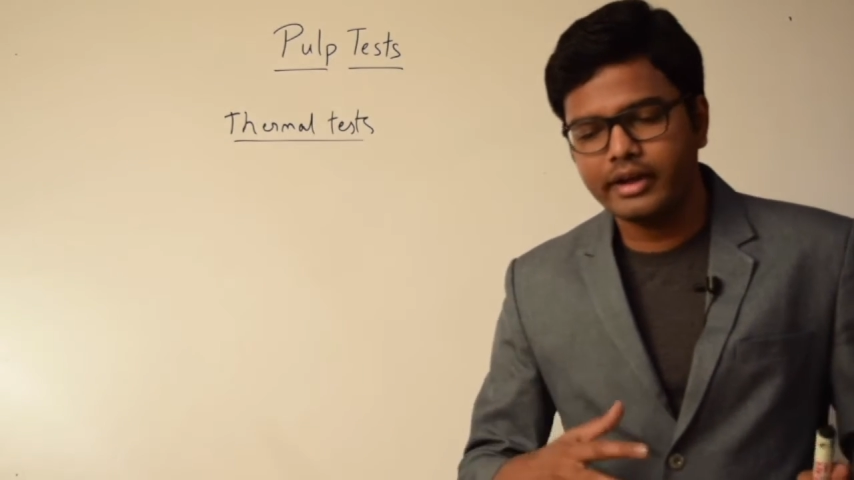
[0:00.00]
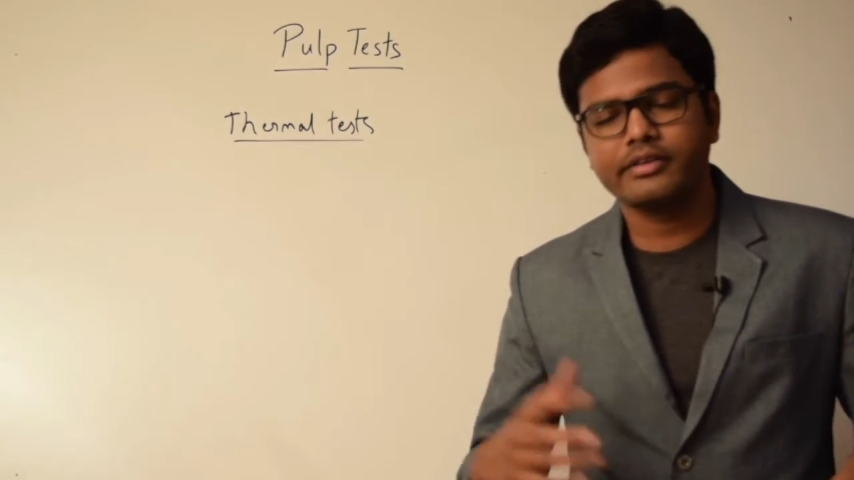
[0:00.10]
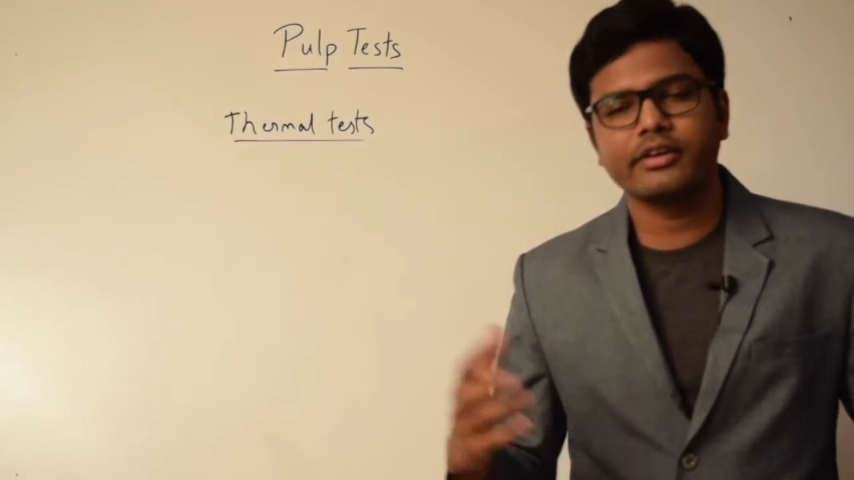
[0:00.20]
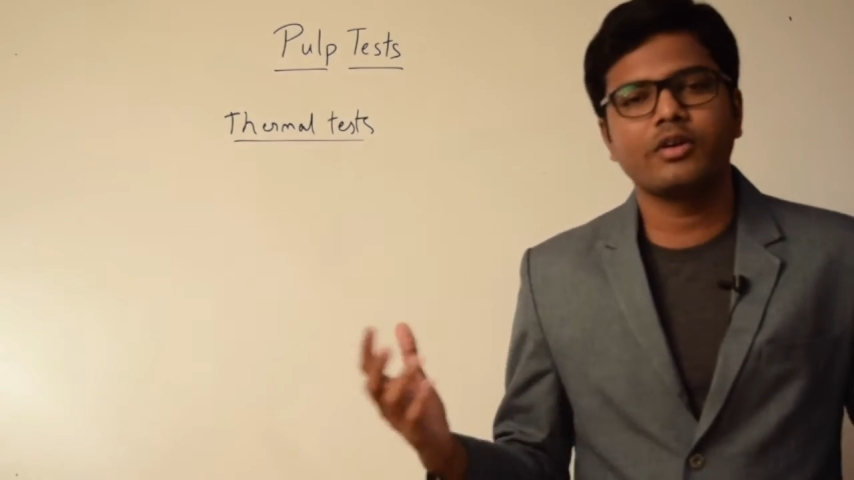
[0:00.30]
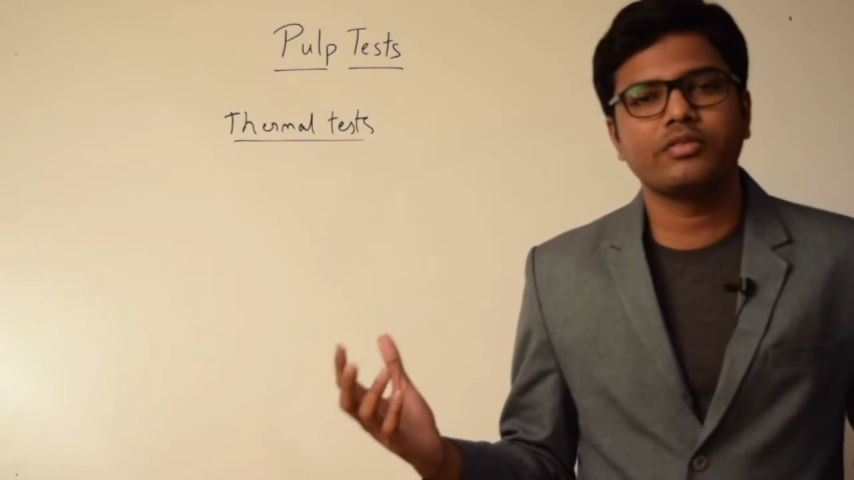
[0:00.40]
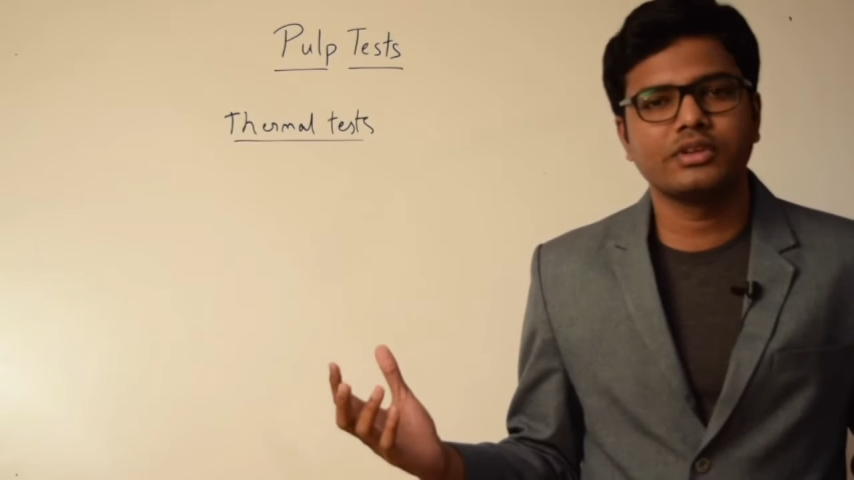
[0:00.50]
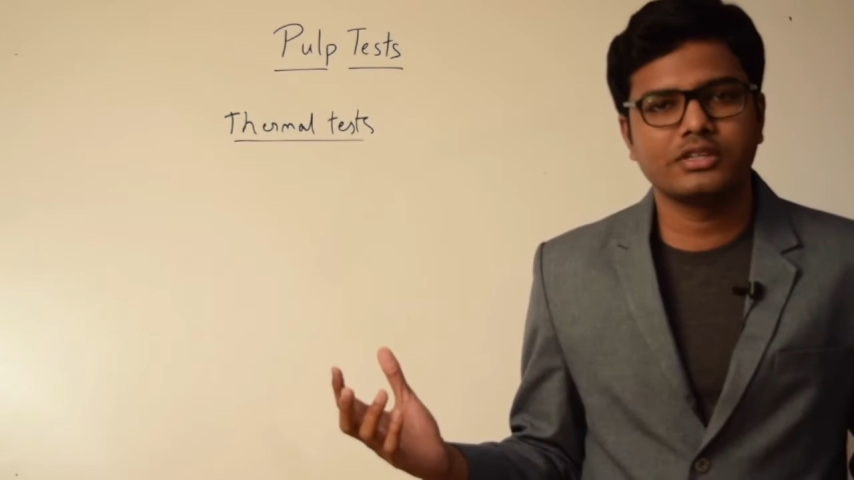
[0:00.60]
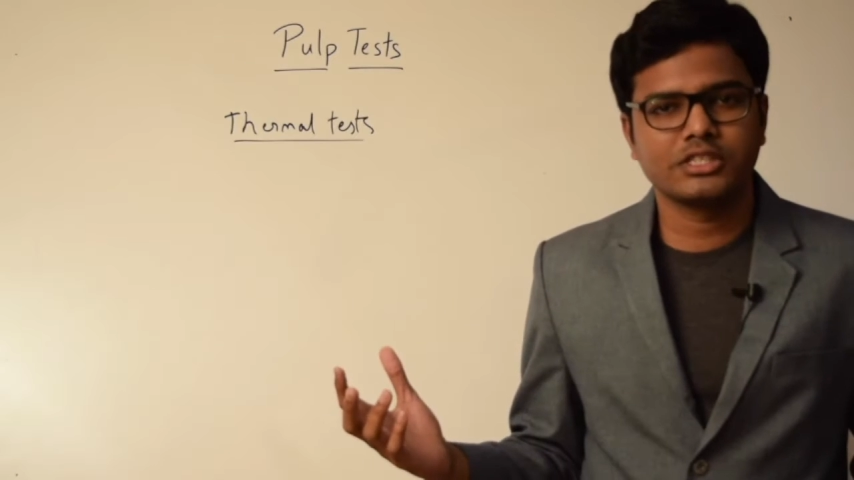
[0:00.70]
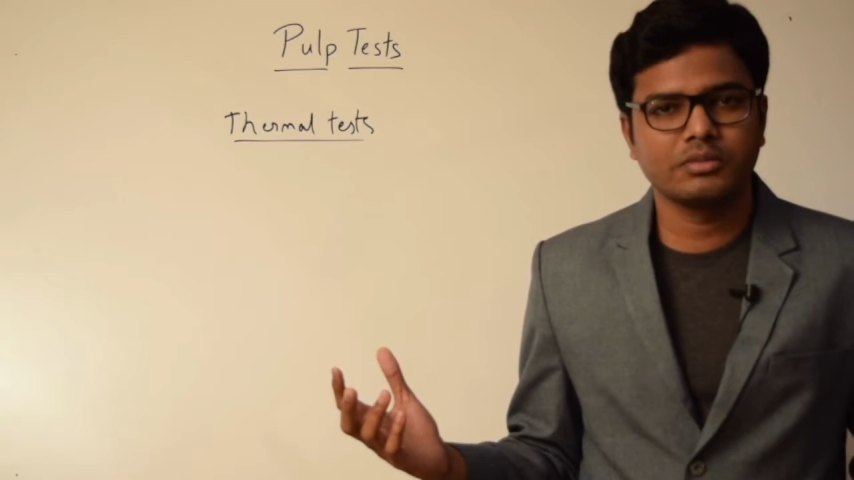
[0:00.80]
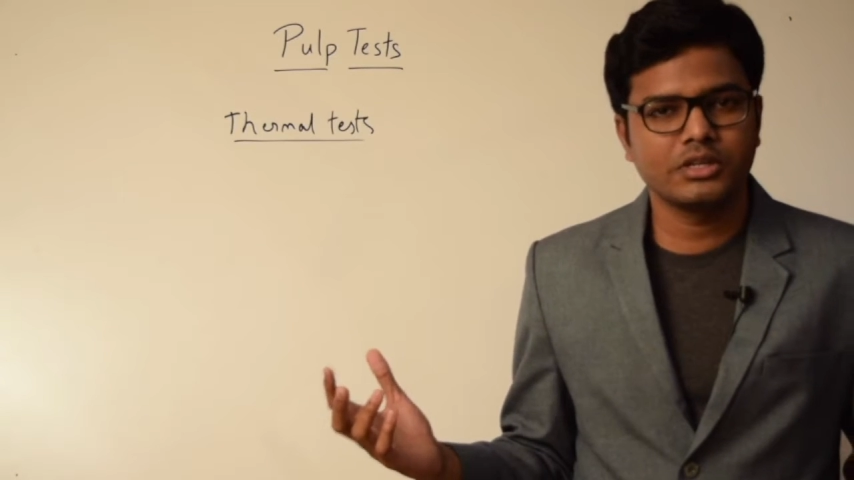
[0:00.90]
get rid of
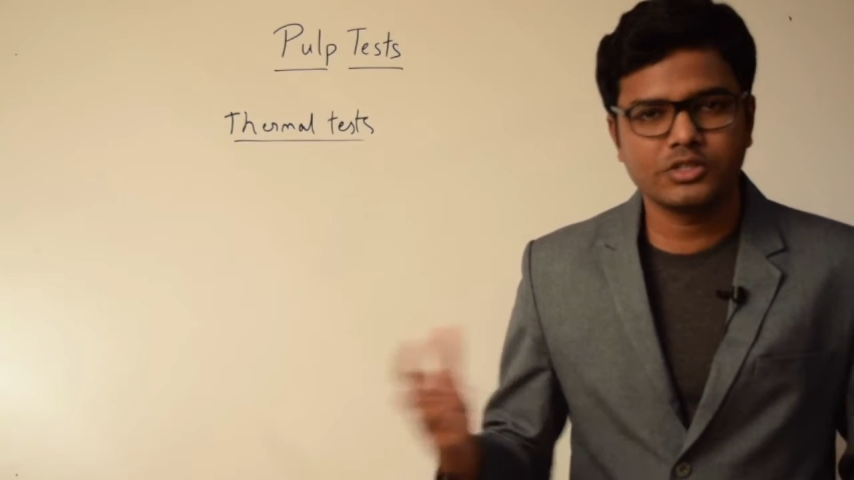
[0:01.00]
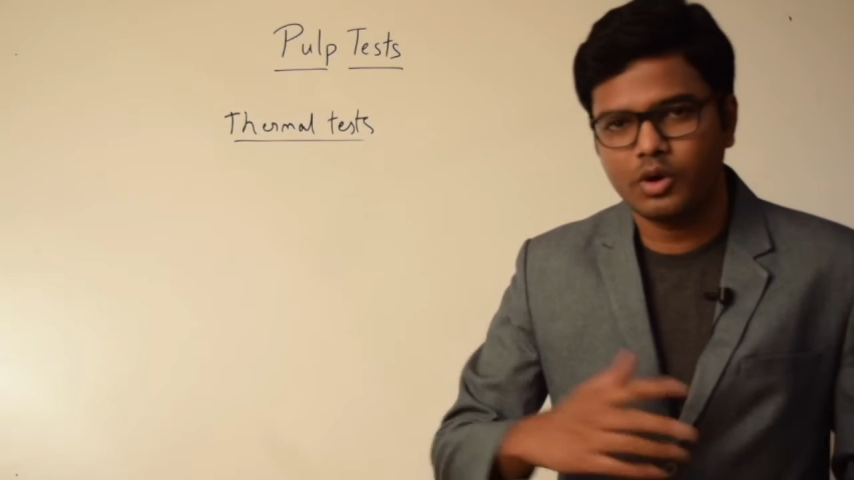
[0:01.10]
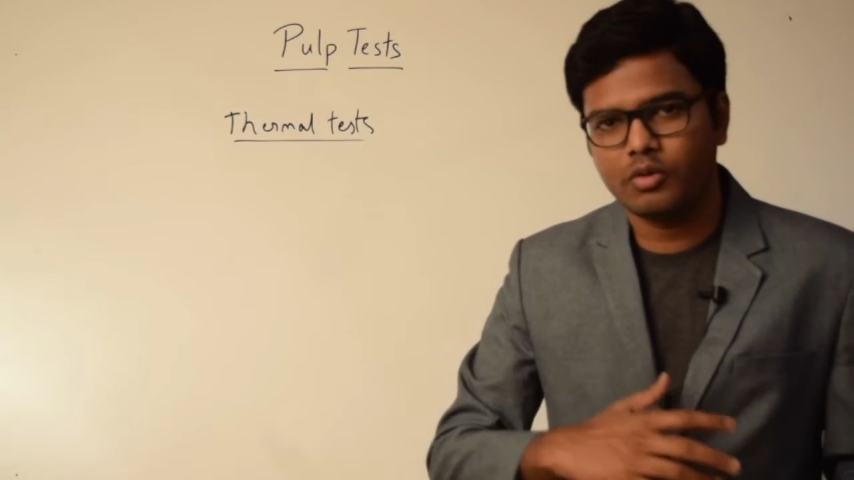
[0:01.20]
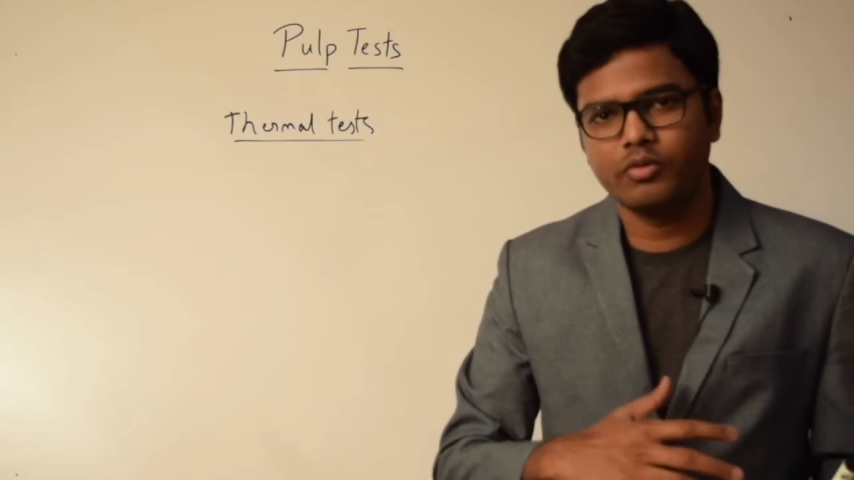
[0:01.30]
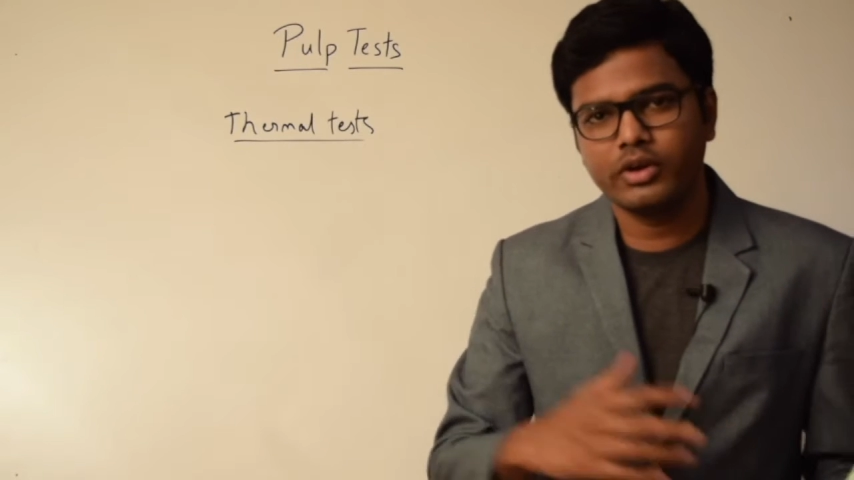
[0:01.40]
that stimulus or